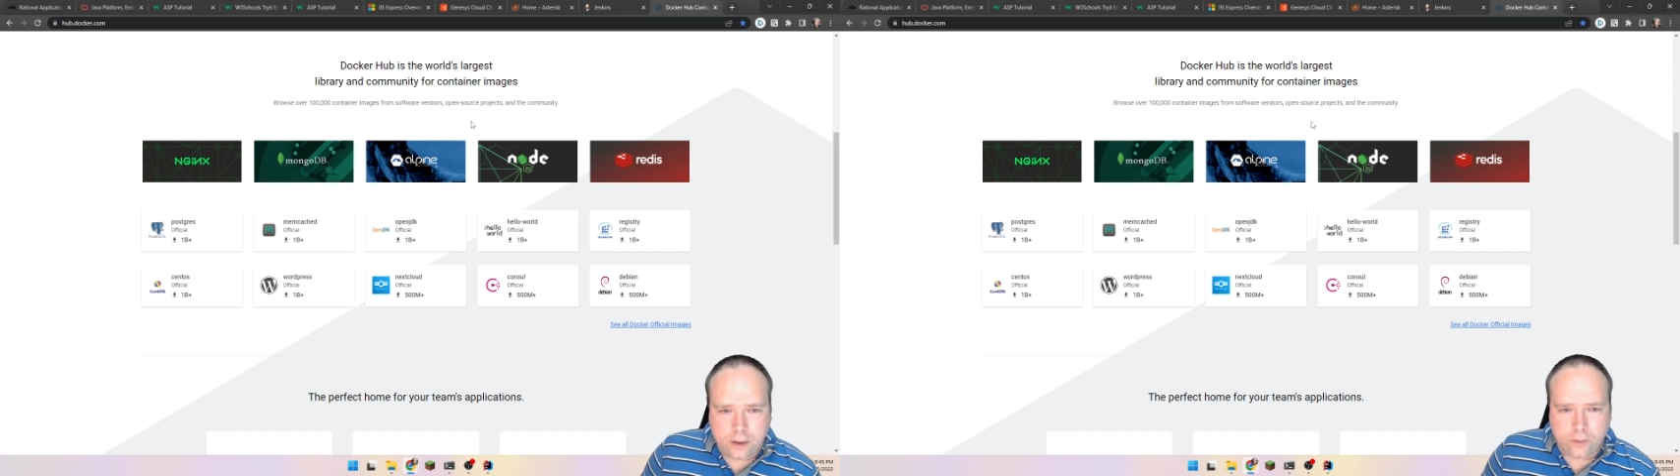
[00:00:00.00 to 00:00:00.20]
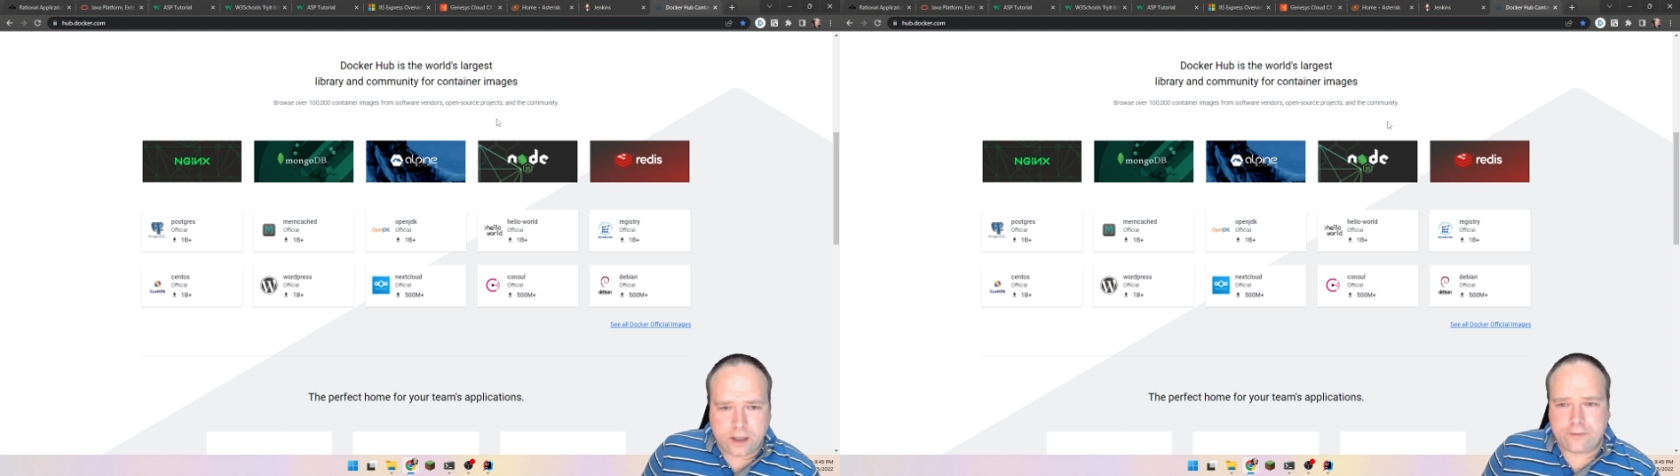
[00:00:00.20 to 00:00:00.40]

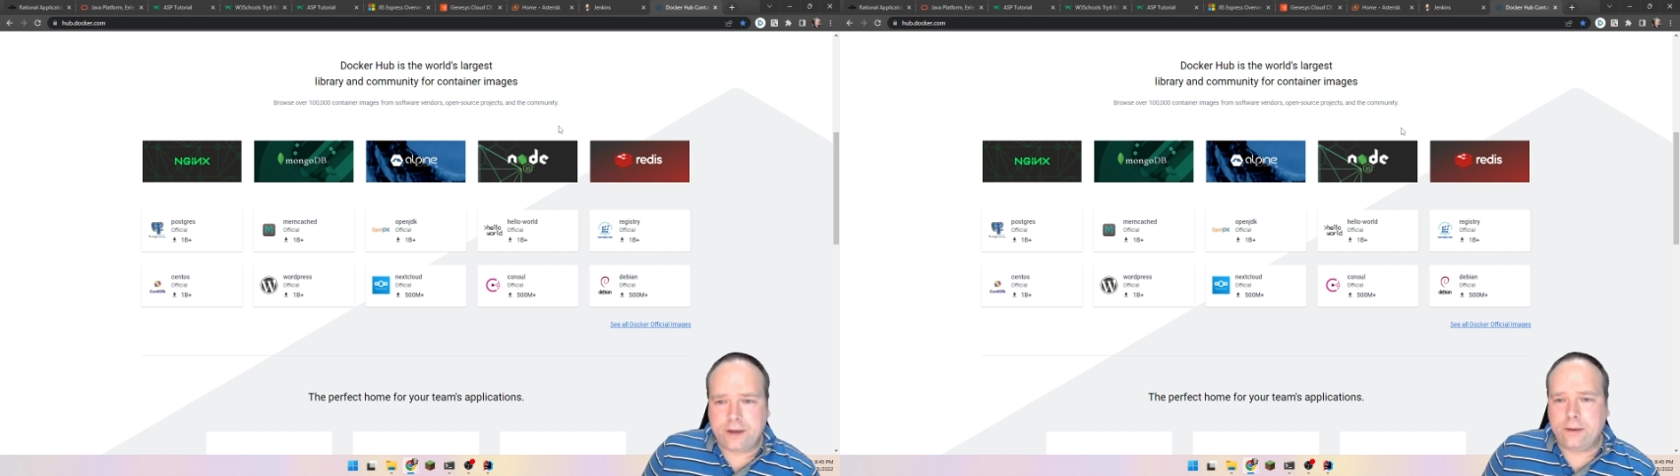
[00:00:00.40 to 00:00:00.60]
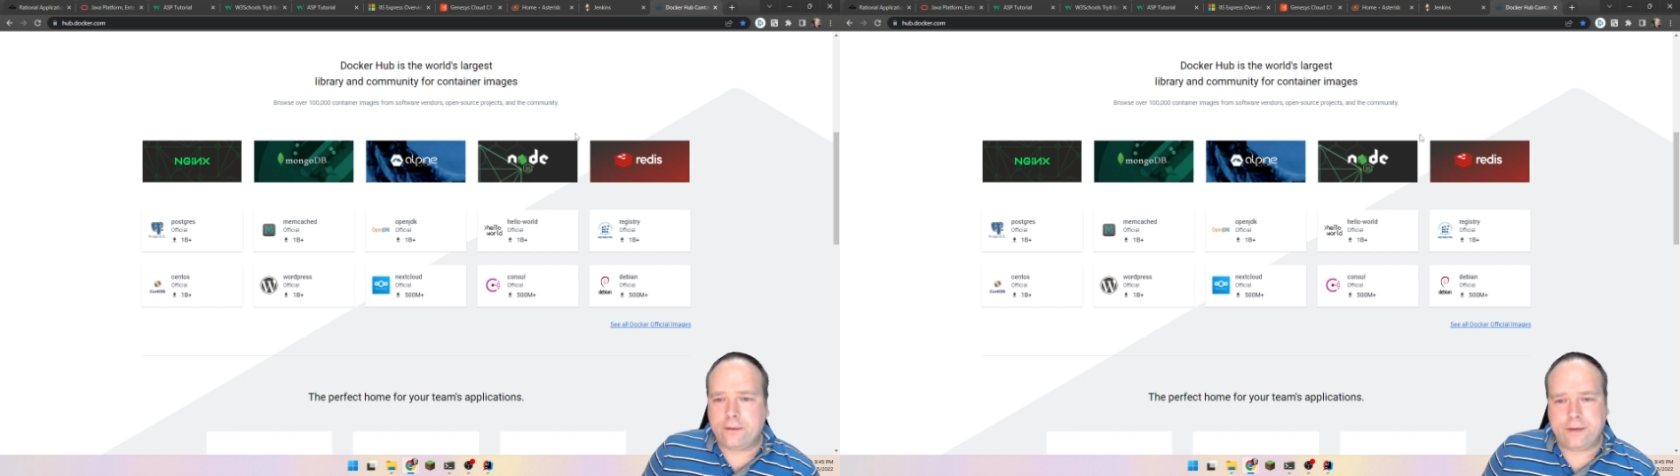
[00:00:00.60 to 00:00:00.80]
One of the
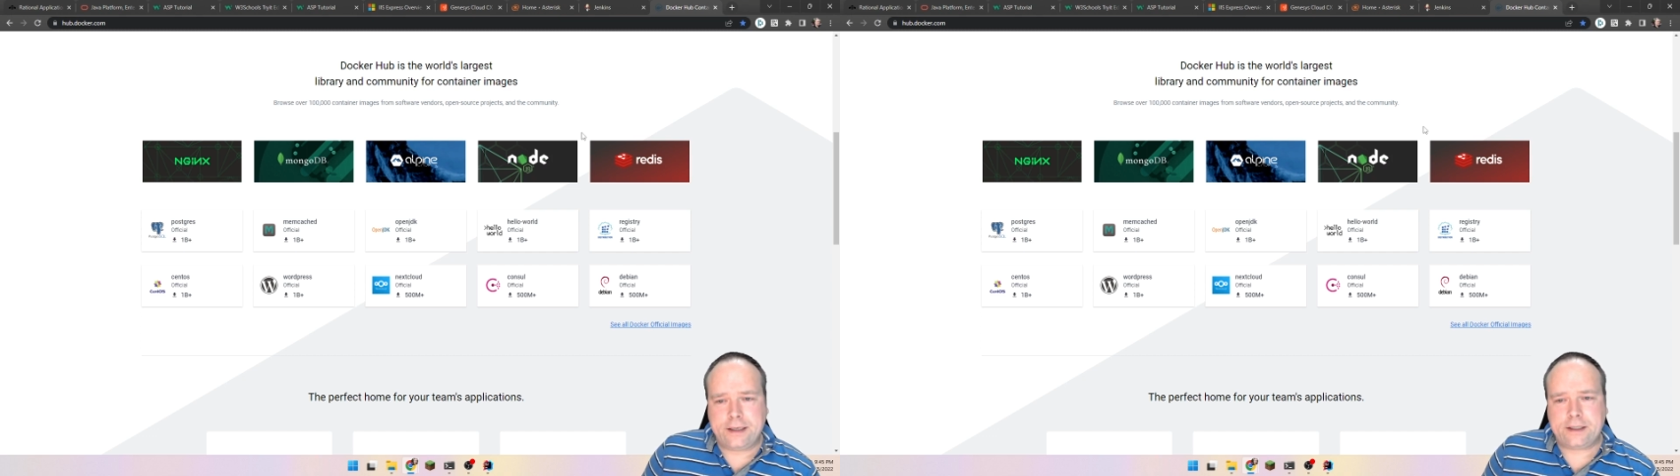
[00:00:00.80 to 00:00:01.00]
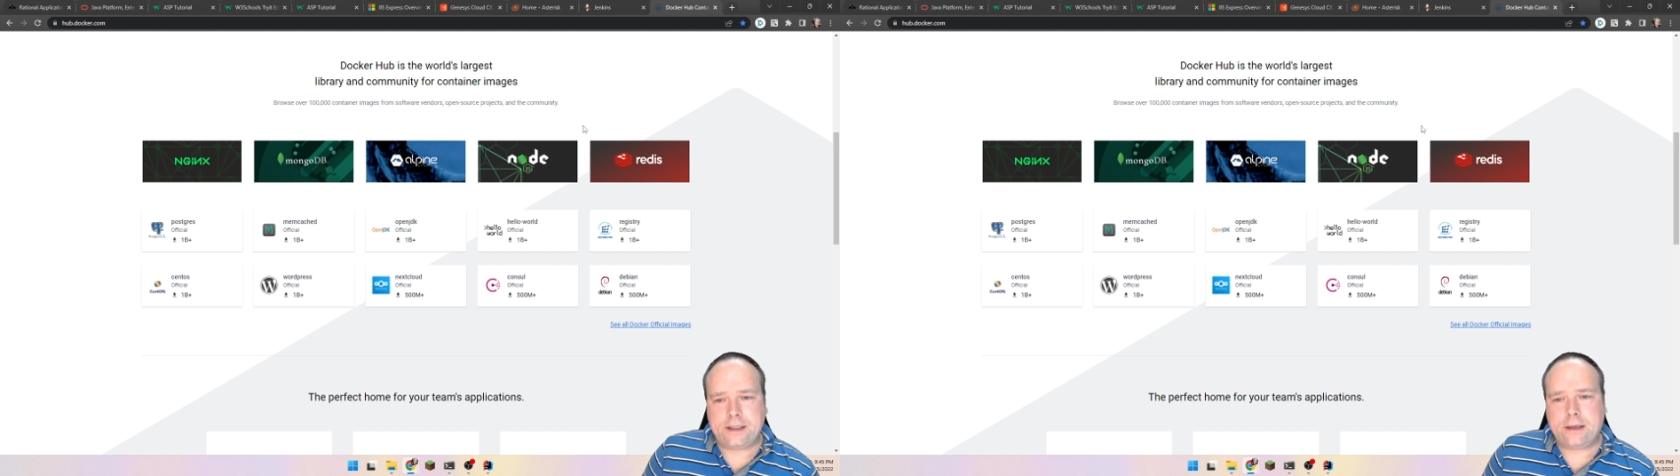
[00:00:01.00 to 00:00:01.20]
newer
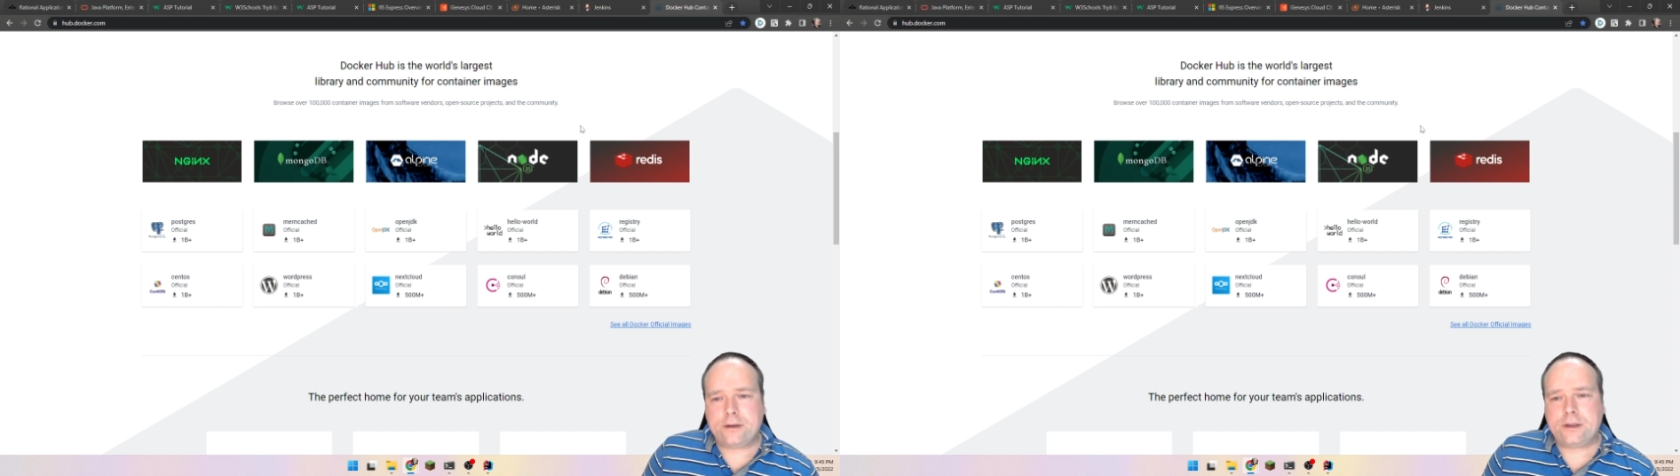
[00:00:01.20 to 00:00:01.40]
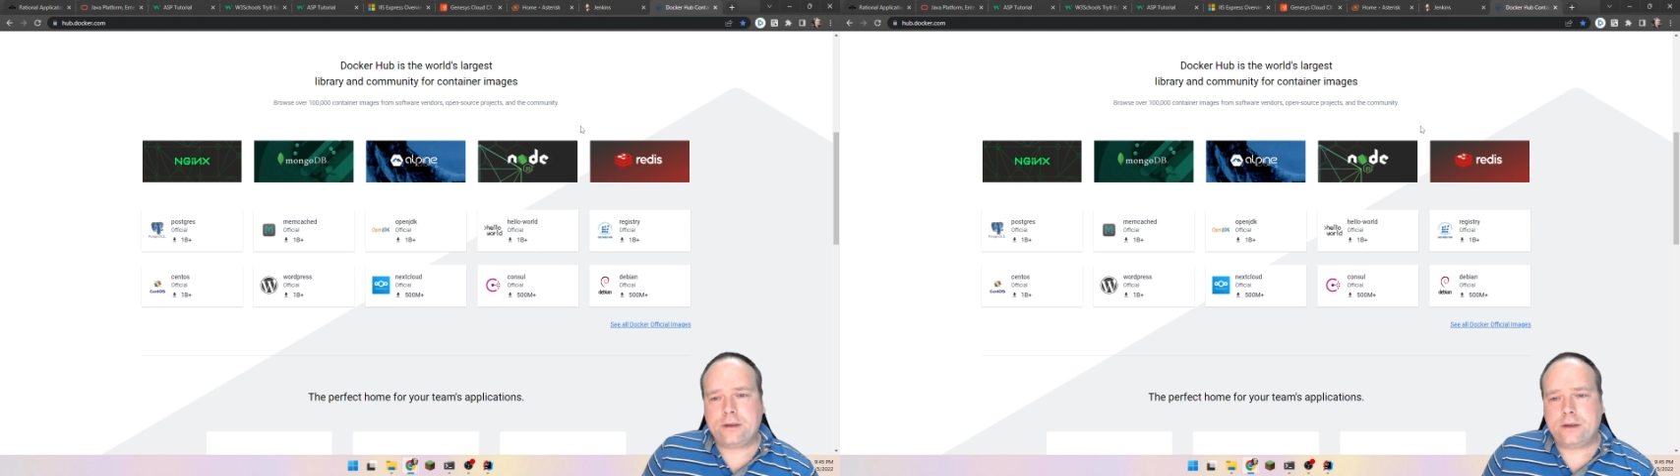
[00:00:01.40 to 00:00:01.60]
things that
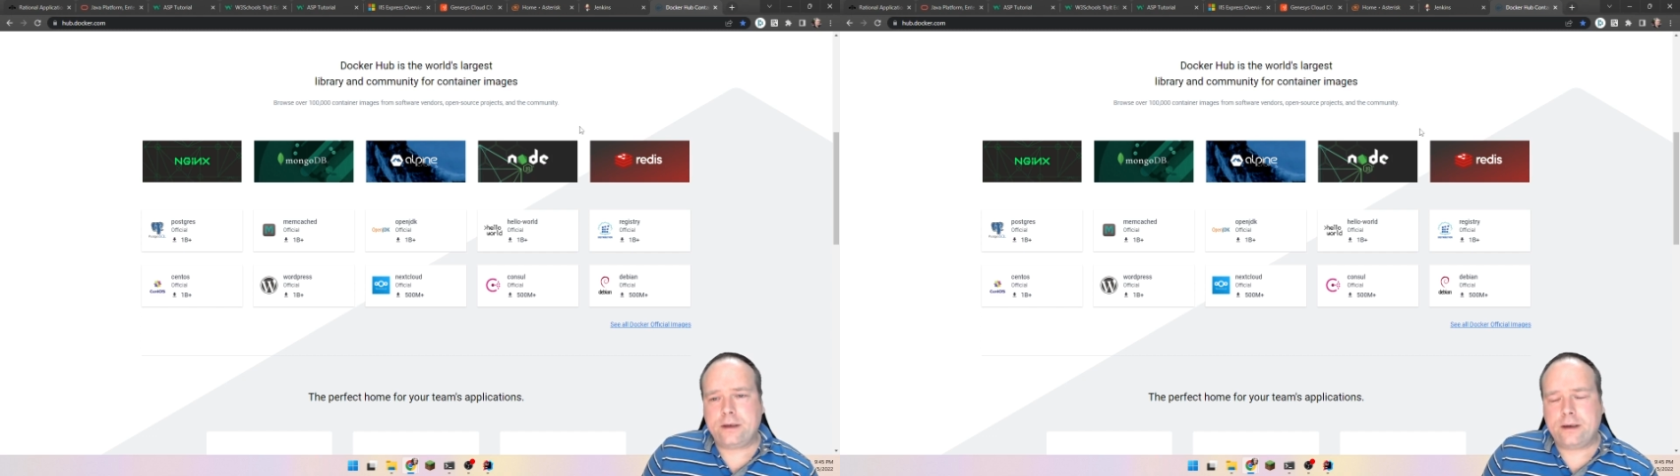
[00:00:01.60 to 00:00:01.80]
also